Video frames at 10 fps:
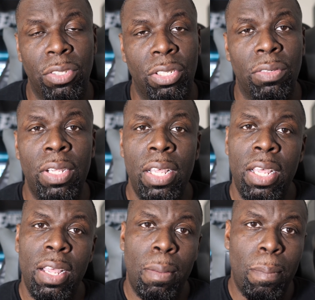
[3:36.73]
So
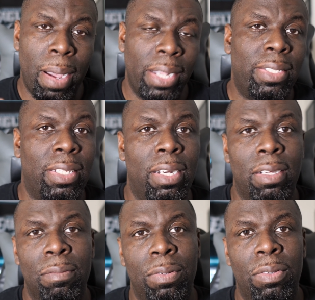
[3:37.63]
my
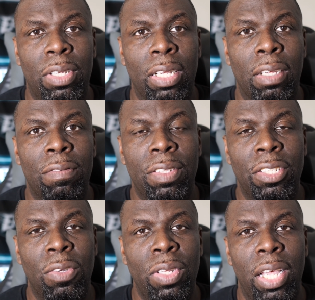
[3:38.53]
setup uh, for the
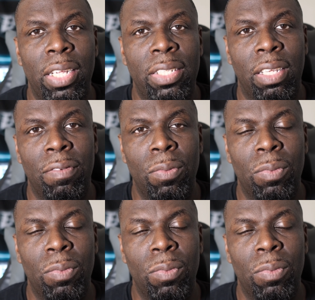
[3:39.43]
Sony A70,